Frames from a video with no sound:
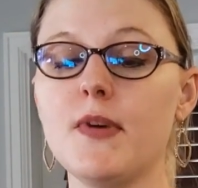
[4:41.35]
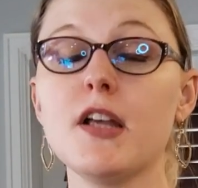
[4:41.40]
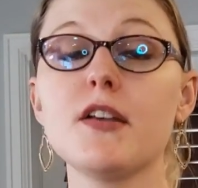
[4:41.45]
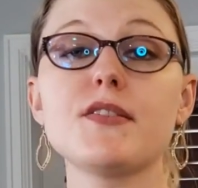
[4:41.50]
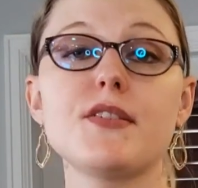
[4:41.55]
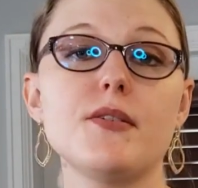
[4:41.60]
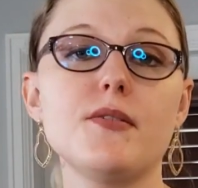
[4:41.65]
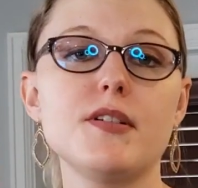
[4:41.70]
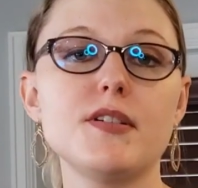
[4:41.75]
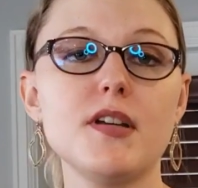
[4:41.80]

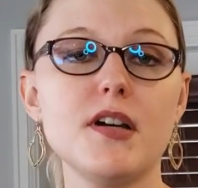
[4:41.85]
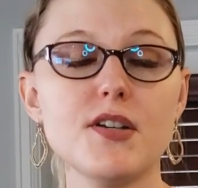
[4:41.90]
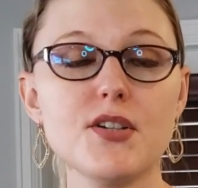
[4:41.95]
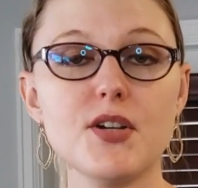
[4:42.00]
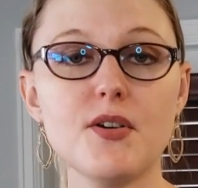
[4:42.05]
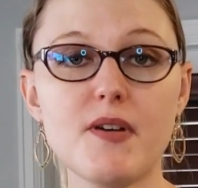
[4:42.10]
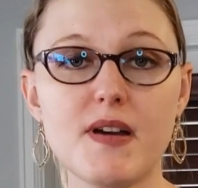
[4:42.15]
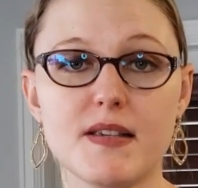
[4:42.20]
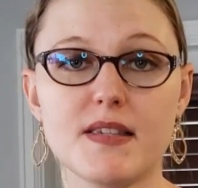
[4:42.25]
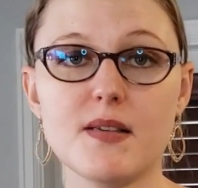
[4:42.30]
So
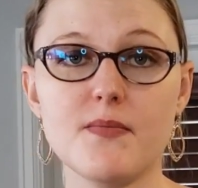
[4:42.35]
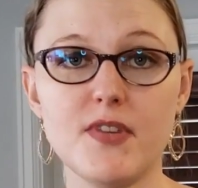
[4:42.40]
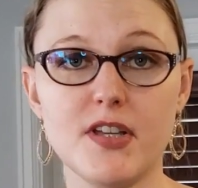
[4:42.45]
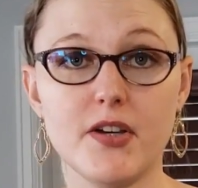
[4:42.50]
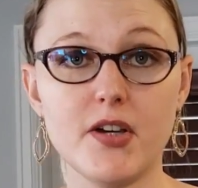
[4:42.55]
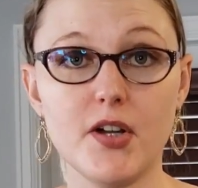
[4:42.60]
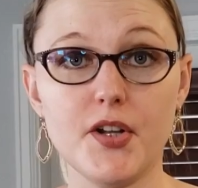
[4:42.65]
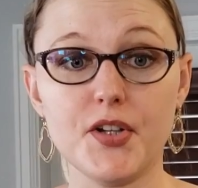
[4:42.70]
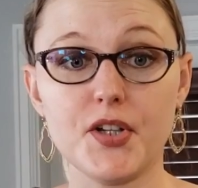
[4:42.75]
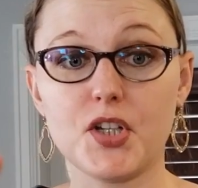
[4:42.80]
Adagio has something
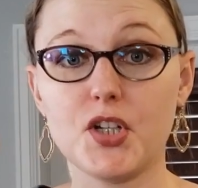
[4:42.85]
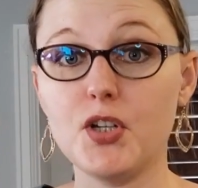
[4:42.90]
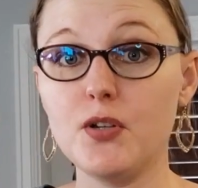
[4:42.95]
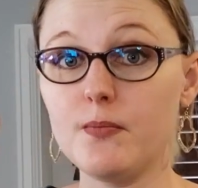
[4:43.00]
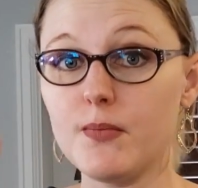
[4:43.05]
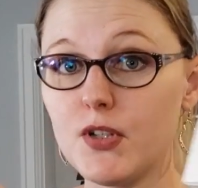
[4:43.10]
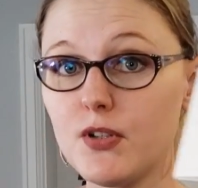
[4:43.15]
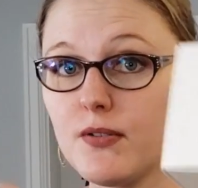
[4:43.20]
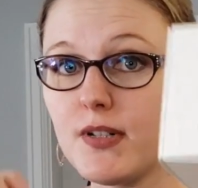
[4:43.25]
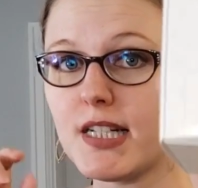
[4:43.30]
called
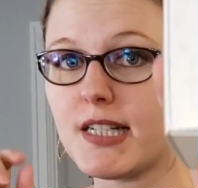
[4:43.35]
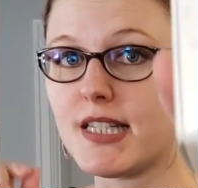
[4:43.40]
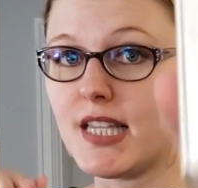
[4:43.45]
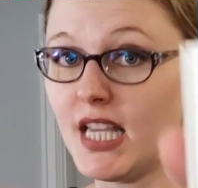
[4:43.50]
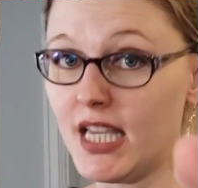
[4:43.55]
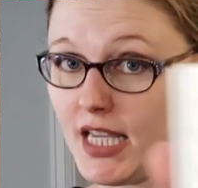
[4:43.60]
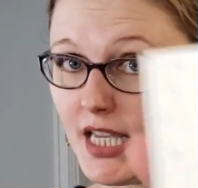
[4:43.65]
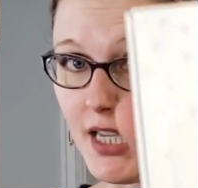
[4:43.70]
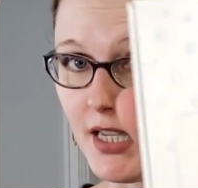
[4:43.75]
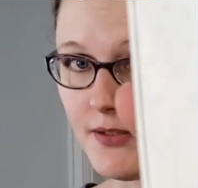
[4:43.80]

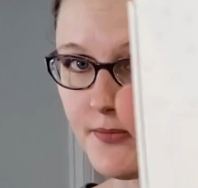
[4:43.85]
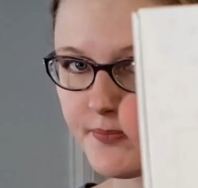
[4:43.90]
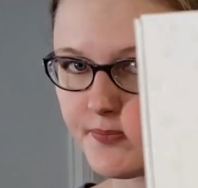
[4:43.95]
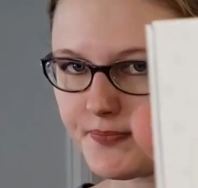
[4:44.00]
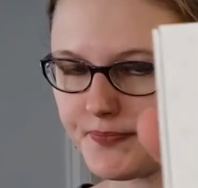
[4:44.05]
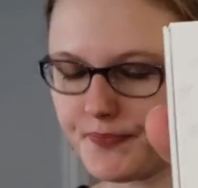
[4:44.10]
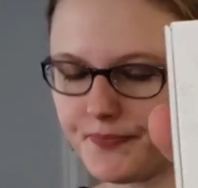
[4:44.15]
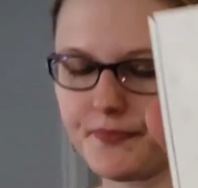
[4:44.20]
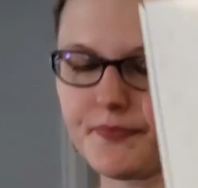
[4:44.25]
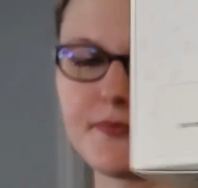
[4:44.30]
community,
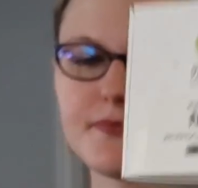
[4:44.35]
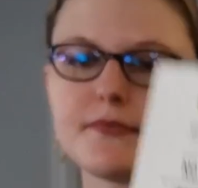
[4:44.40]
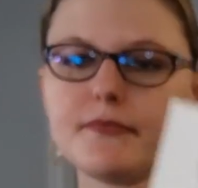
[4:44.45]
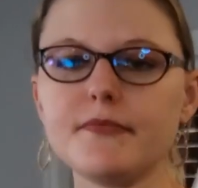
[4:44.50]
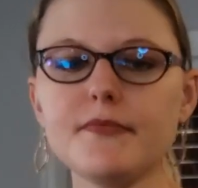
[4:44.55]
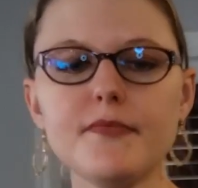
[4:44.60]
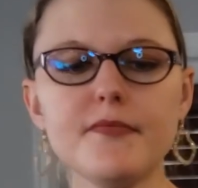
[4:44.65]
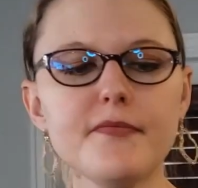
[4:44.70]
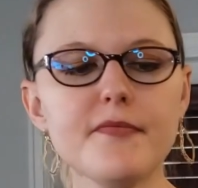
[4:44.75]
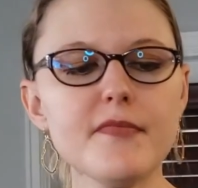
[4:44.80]

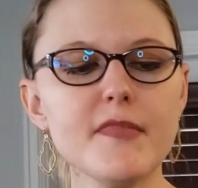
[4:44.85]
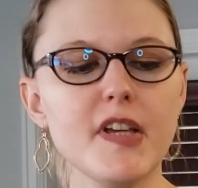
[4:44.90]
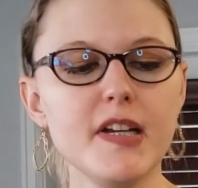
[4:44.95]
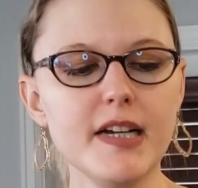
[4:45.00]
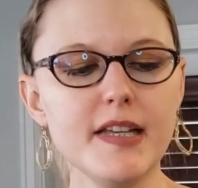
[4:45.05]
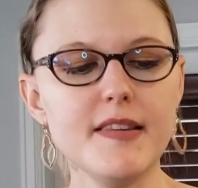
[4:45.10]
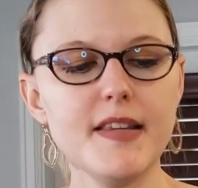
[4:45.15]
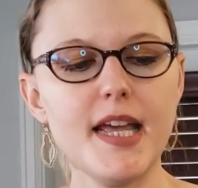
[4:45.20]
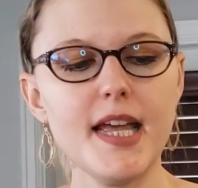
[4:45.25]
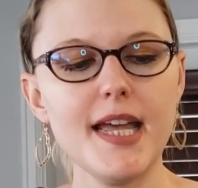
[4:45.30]

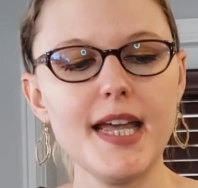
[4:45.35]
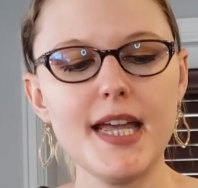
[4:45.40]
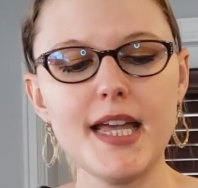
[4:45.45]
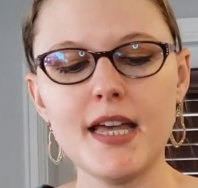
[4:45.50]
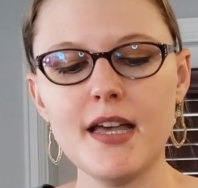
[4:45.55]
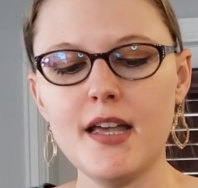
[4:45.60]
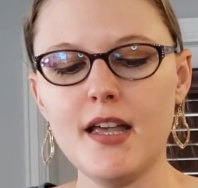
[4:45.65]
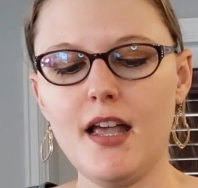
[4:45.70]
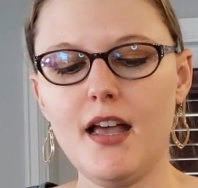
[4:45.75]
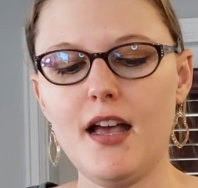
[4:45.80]
and they,
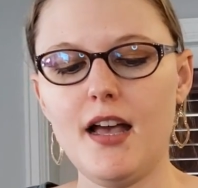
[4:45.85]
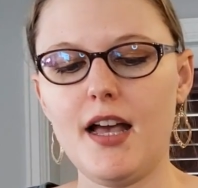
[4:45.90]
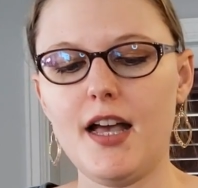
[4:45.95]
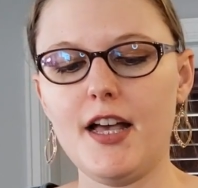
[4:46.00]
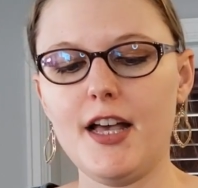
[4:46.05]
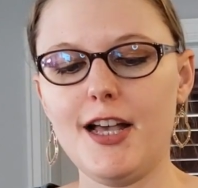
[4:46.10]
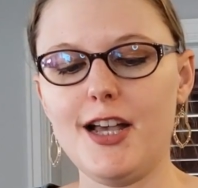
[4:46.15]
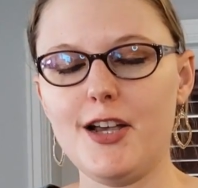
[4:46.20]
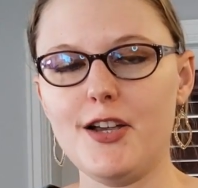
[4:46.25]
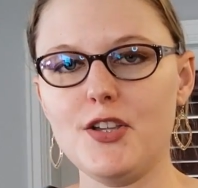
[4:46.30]

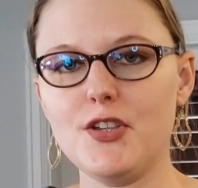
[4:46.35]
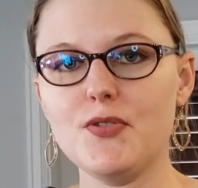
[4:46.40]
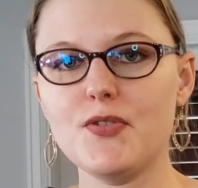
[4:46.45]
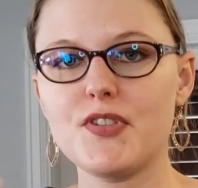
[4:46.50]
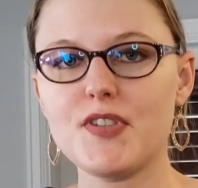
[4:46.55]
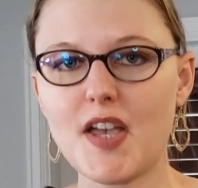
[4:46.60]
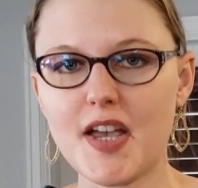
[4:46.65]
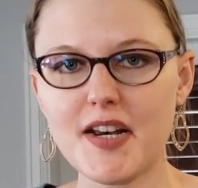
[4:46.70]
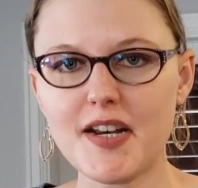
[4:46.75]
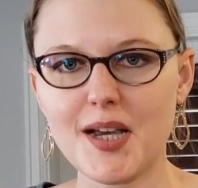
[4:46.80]
you
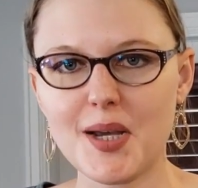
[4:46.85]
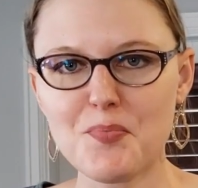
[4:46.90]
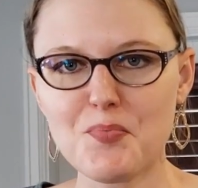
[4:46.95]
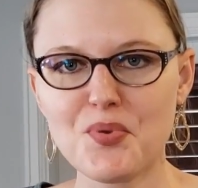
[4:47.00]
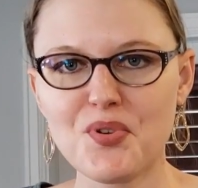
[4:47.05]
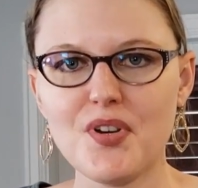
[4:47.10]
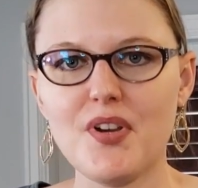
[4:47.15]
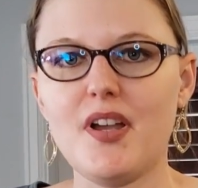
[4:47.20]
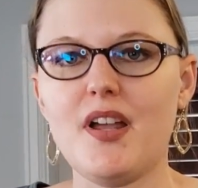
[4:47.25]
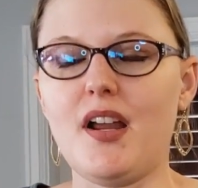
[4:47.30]
sign up
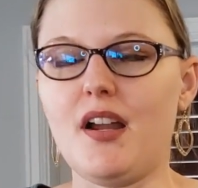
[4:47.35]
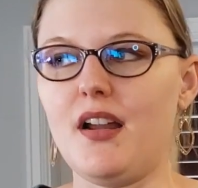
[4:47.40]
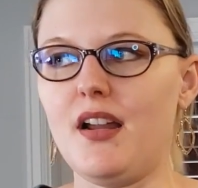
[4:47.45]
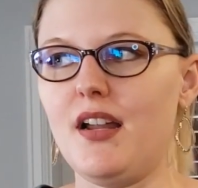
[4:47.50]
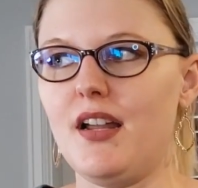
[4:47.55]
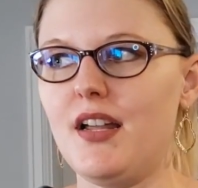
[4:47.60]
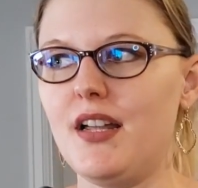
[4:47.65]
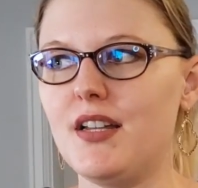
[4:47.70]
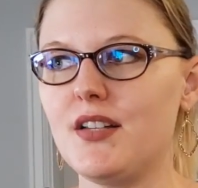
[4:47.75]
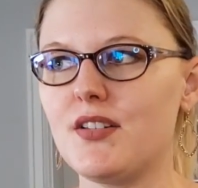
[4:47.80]

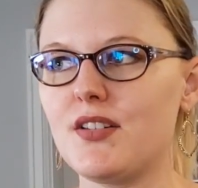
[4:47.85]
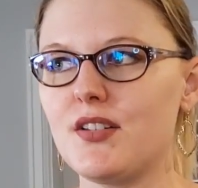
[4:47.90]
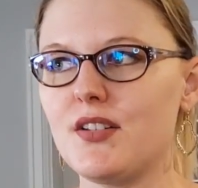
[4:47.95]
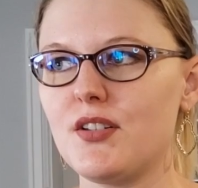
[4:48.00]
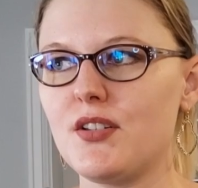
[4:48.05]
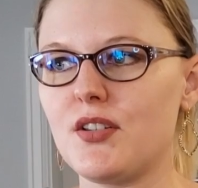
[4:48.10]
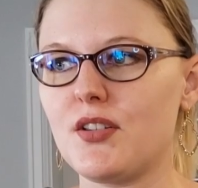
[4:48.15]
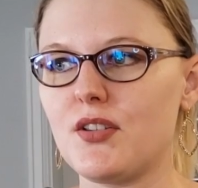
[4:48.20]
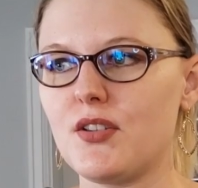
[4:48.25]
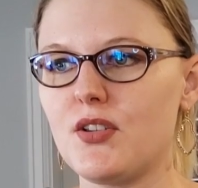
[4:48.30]

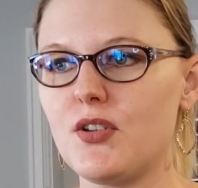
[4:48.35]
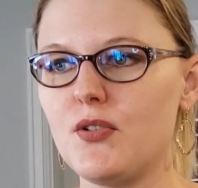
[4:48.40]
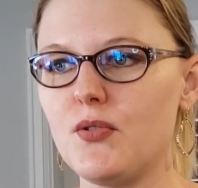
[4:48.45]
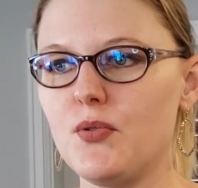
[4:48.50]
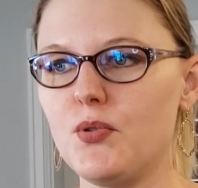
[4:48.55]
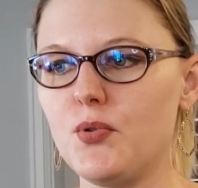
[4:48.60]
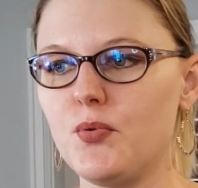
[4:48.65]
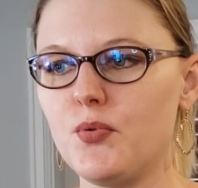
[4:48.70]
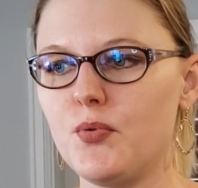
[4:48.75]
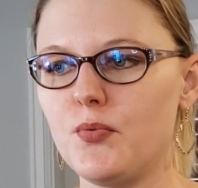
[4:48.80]
and
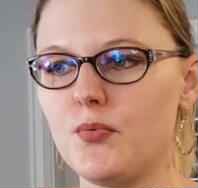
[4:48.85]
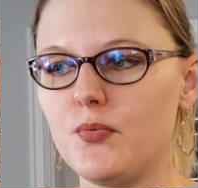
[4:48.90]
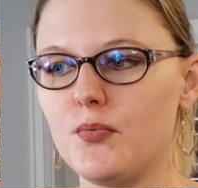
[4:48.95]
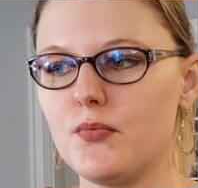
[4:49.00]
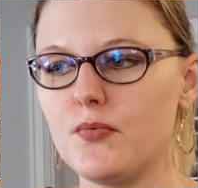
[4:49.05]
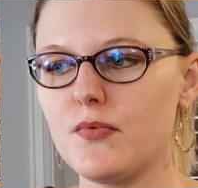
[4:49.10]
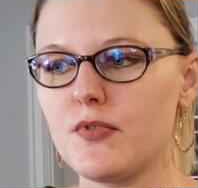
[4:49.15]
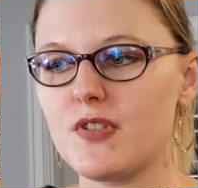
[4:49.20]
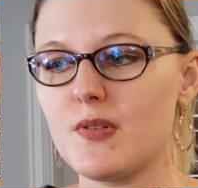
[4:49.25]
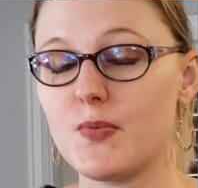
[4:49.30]
you
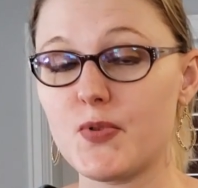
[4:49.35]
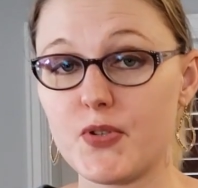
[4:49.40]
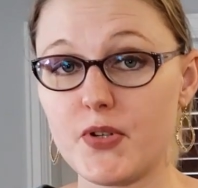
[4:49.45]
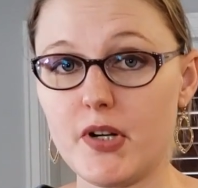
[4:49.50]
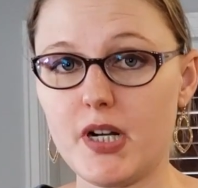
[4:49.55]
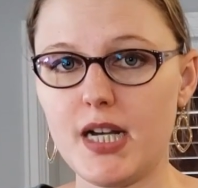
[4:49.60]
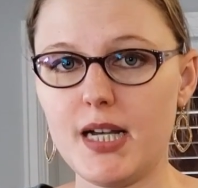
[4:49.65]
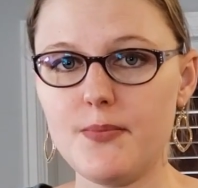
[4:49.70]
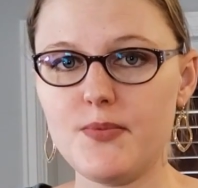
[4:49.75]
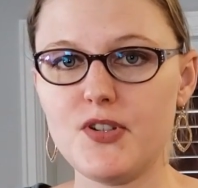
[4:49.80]

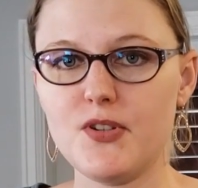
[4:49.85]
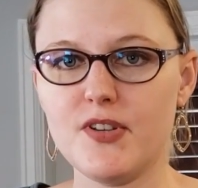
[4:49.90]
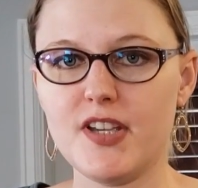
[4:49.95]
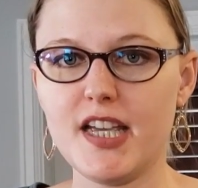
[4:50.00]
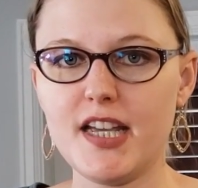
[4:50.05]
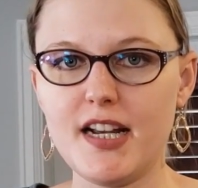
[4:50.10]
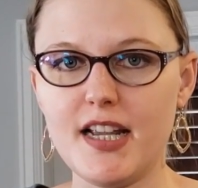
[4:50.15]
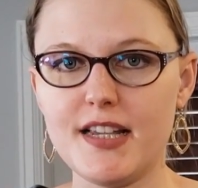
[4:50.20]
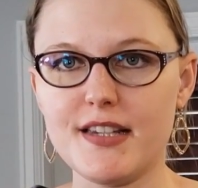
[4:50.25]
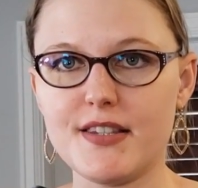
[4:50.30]
subscribe to
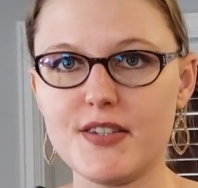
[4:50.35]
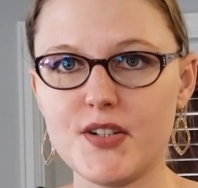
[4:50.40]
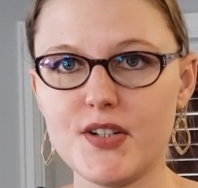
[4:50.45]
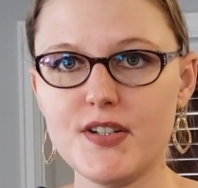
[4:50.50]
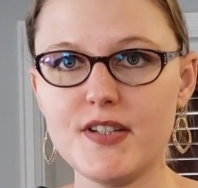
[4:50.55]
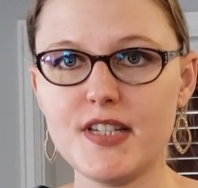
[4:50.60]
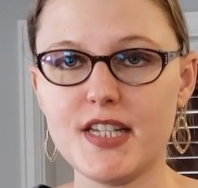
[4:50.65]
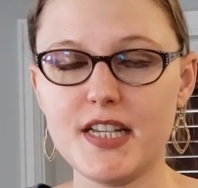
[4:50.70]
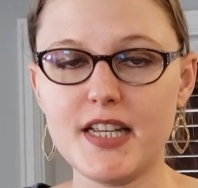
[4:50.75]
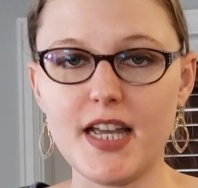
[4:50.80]
get a
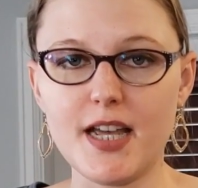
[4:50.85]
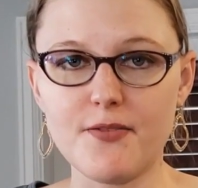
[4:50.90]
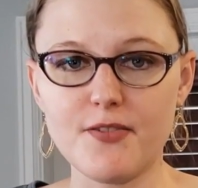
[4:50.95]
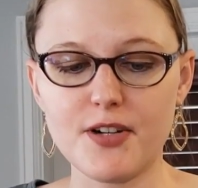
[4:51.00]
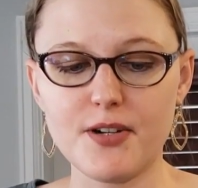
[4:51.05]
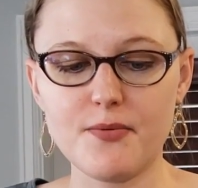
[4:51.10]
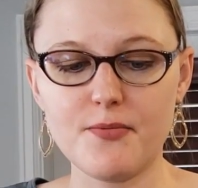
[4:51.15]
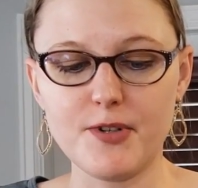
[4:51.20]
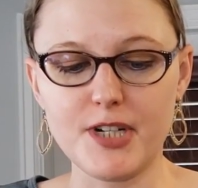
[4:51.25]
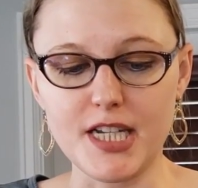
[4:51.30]
certain tea
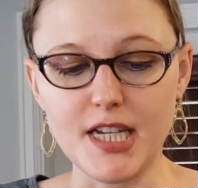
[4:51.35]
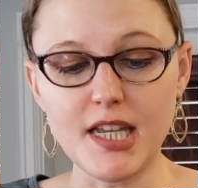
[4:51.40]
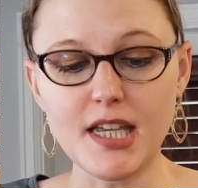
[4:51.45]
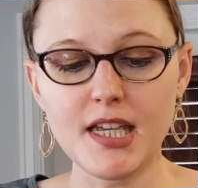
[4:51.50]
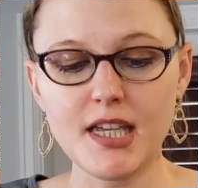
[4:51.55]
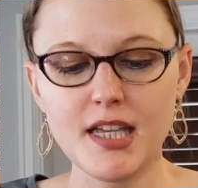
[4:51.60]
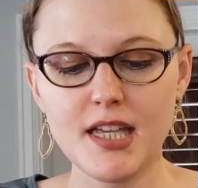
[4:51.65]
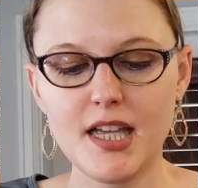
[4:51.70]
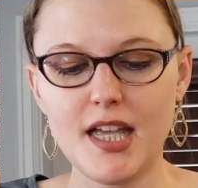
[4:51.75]
every week.